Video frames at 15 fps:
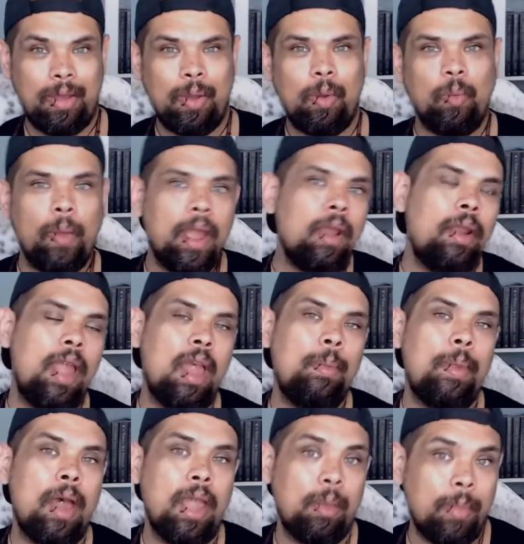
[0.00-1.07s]
where am
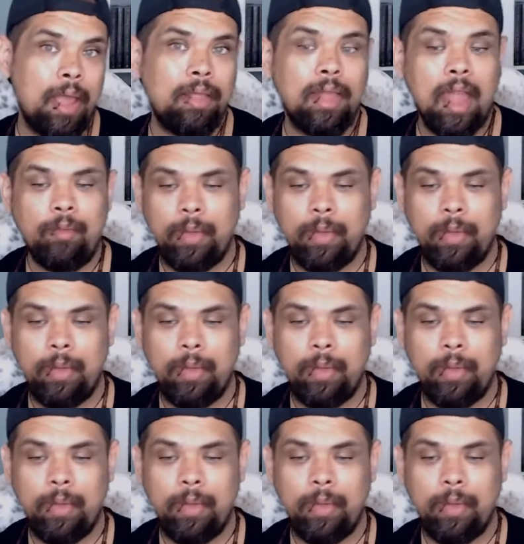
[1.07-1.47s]
I in my life?